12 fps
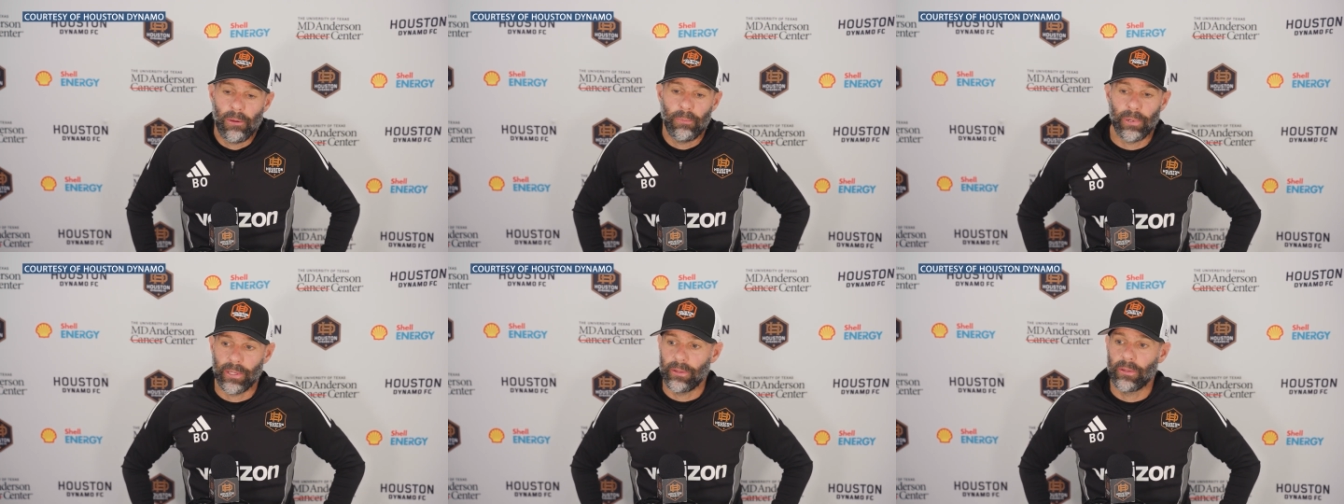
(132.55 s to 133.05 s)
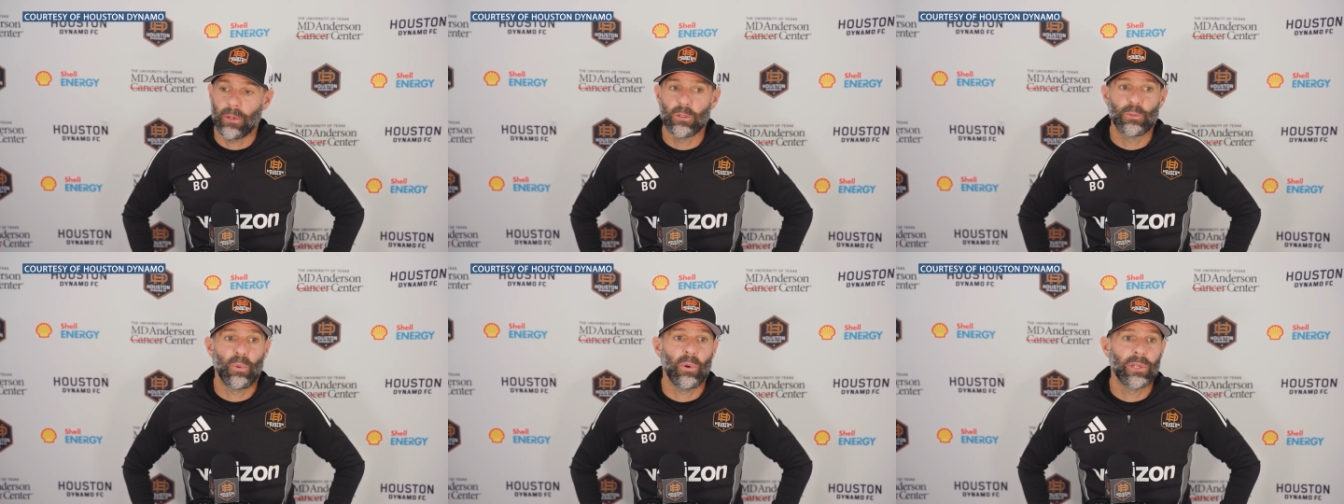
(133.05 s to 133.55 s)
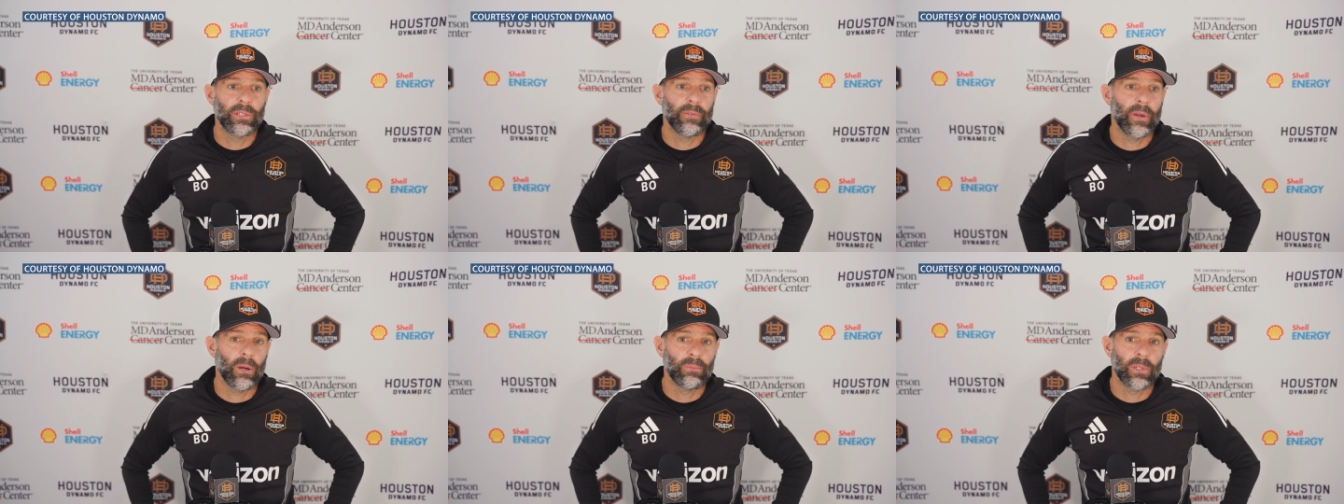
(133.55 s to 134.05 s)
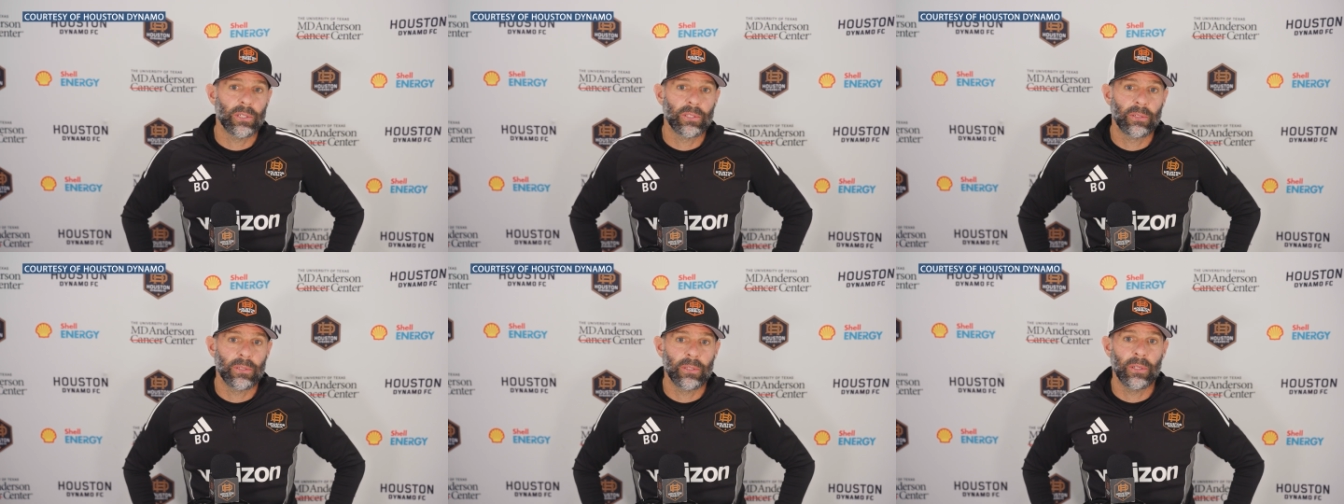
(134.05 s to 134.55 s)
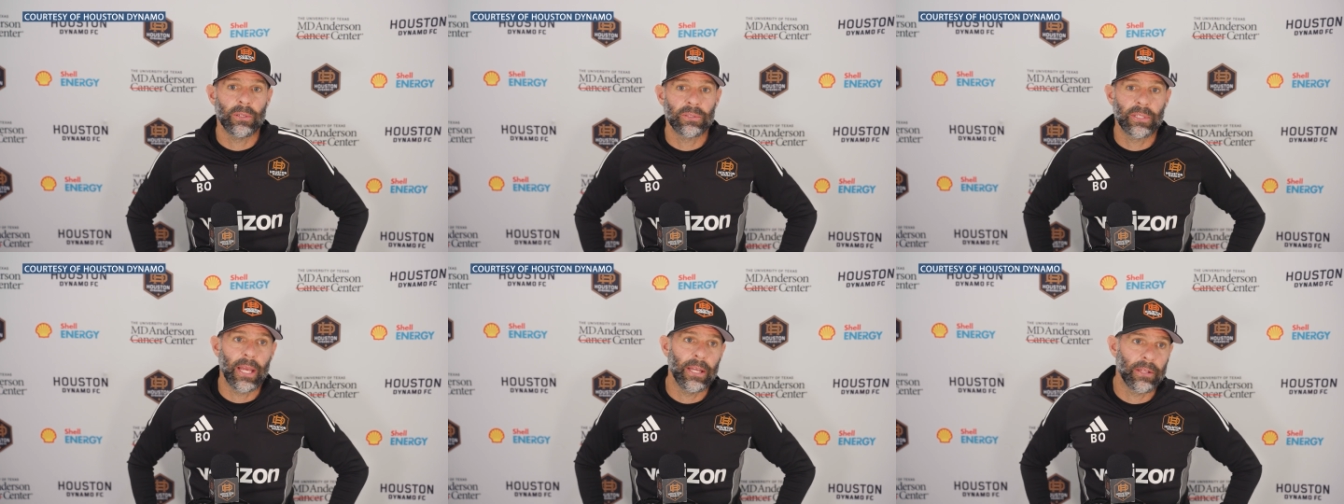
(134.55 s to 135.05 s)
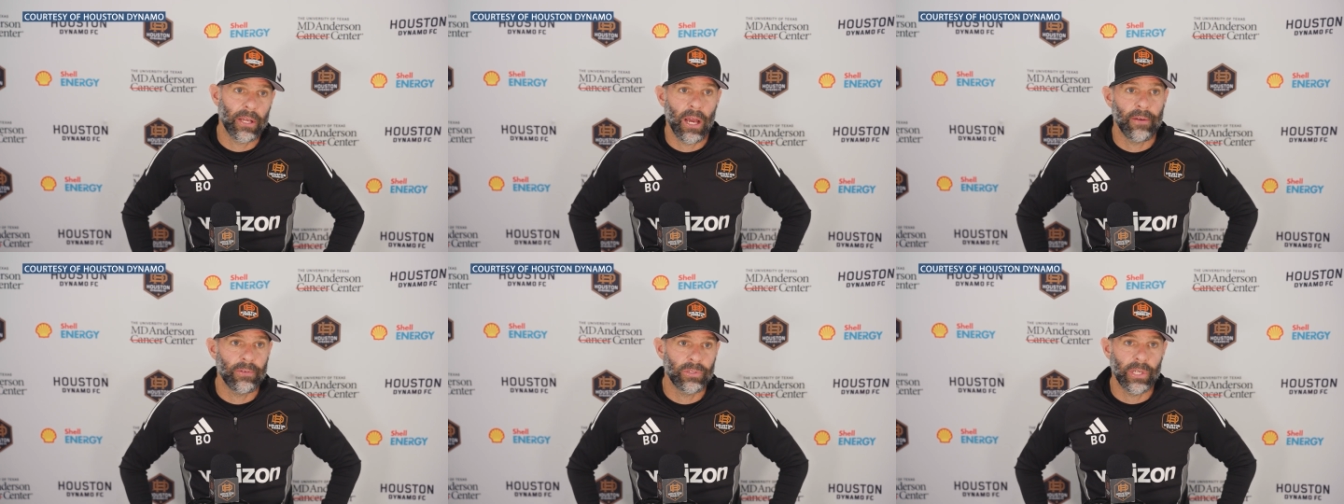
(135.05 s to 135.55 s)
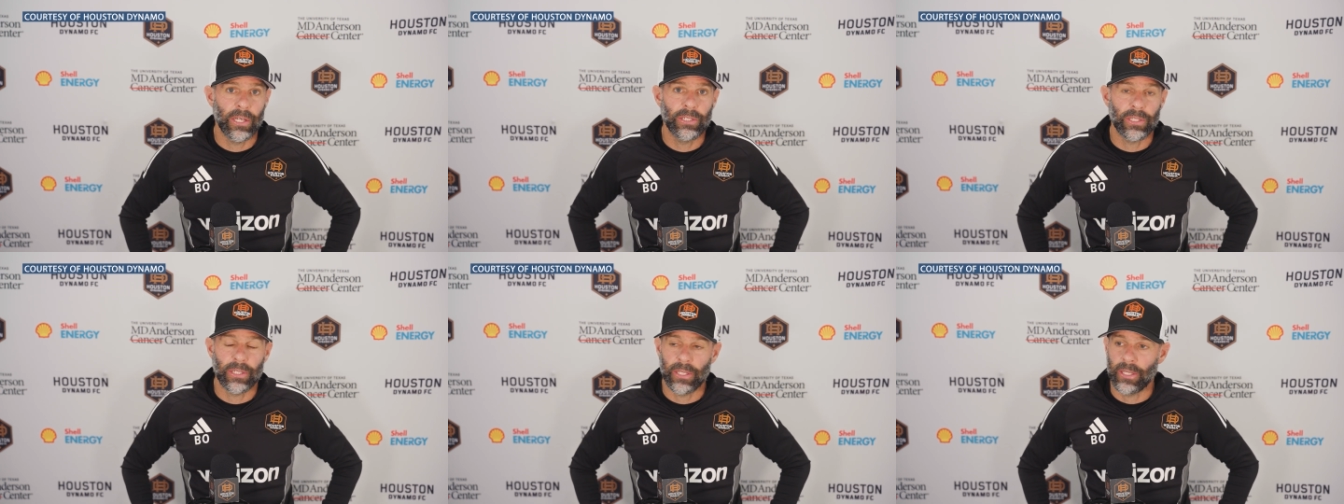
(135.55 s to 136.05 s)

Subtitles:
But those points have helped us, stay in the conversation.